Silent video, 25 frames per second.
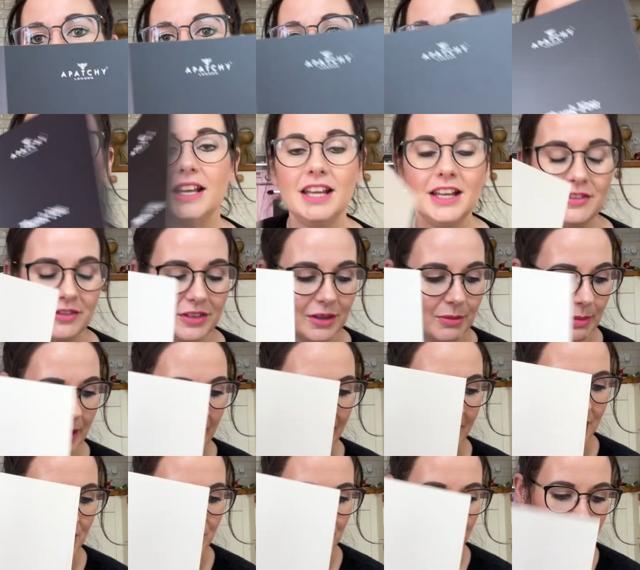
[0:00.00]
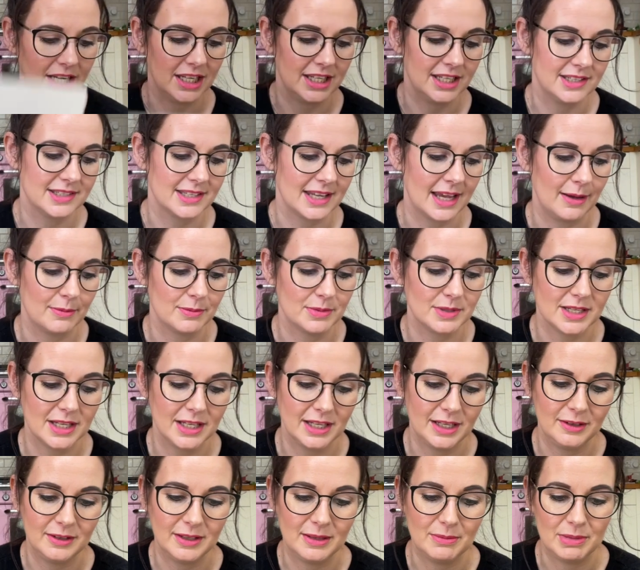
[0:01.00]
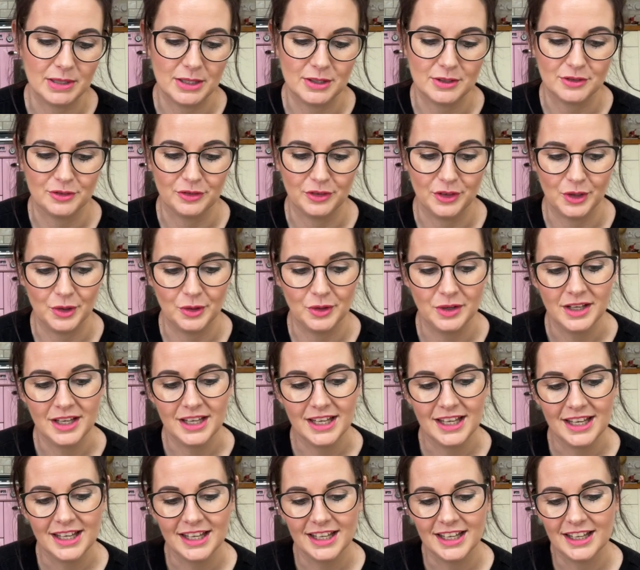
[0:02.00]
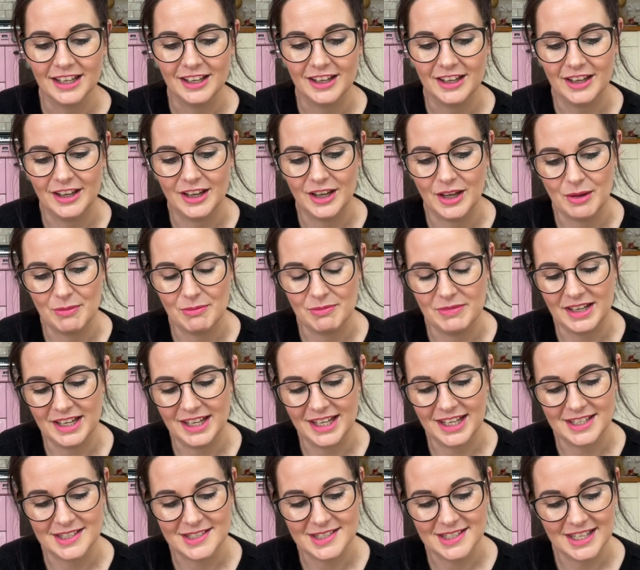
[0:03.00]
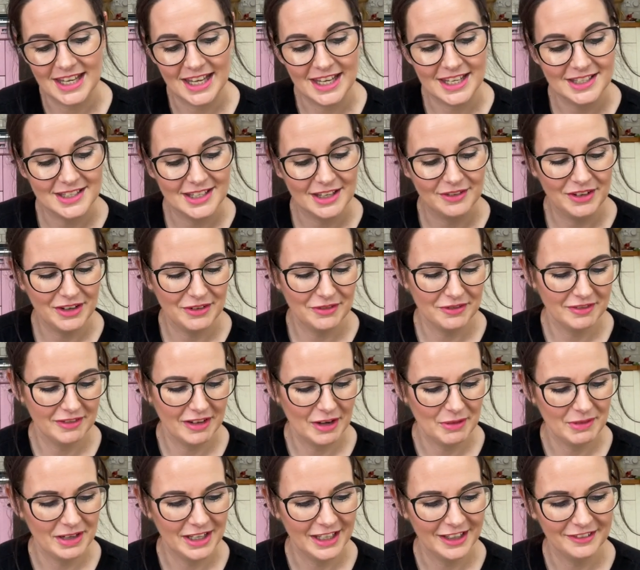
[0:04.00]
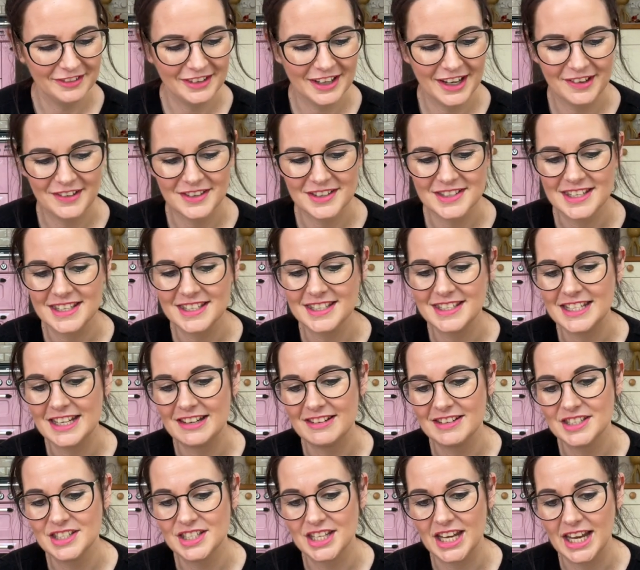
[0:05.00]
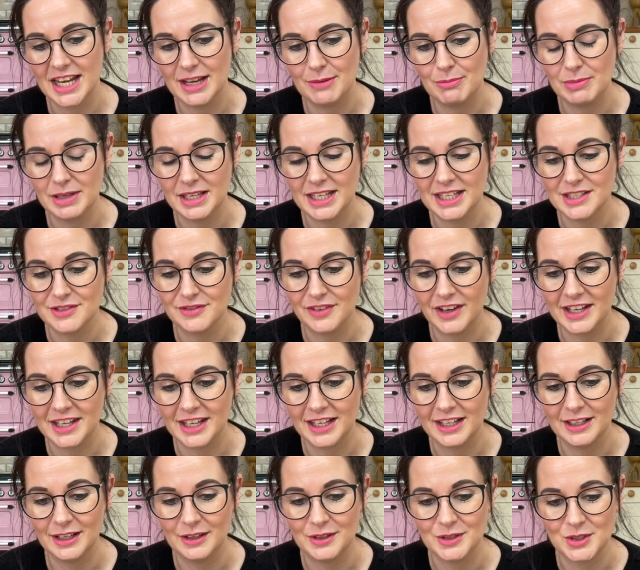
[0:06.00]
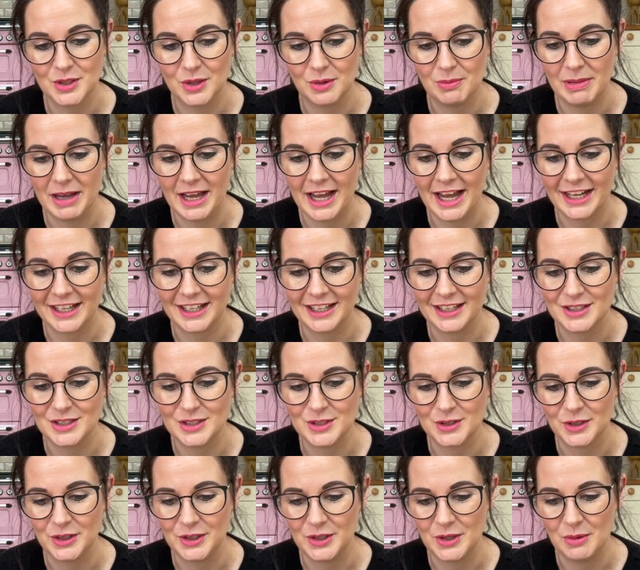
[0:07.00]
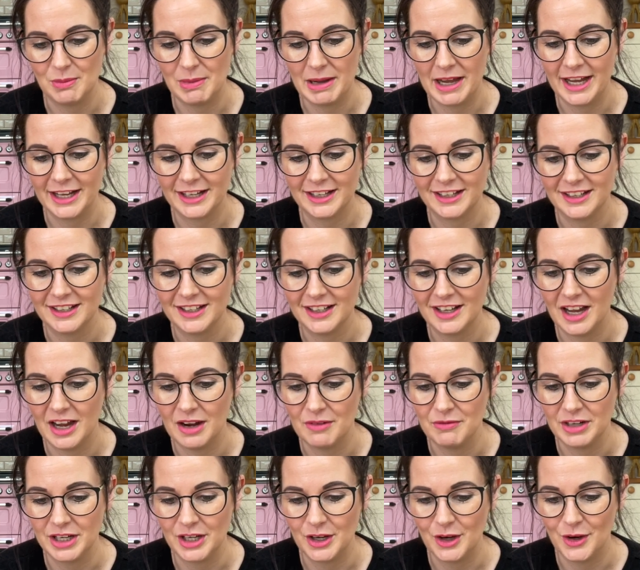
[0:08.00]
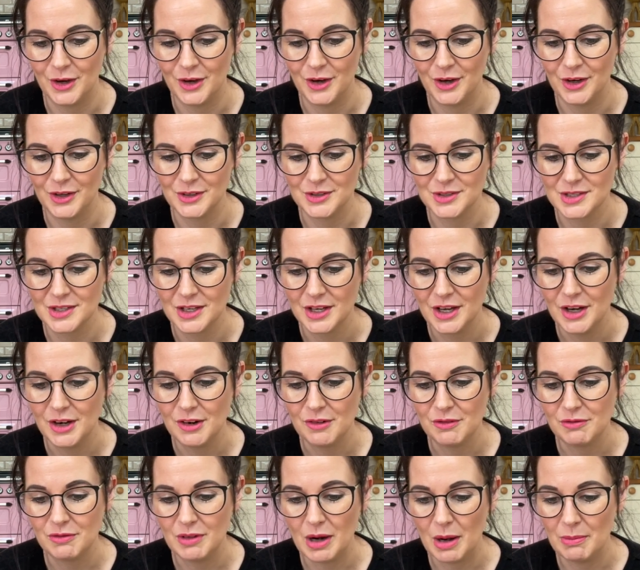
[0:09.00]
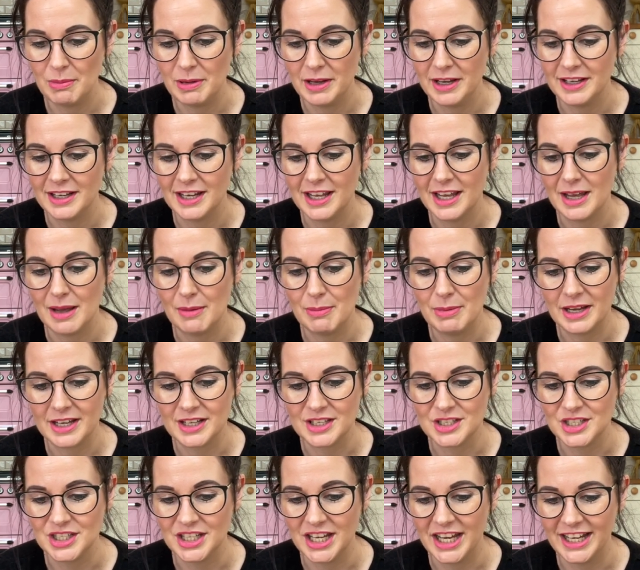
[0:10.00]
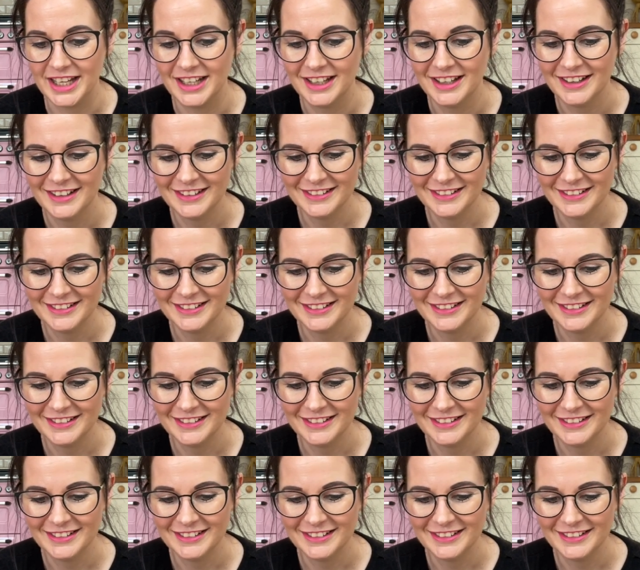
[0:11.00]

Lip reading: So even the packaging is absolutely beautiful. It says, they've even written me a little note. It says, dearest Jayne, please find and close your bag. Enjoy your bag. Kind regards, Robin at Apatchy.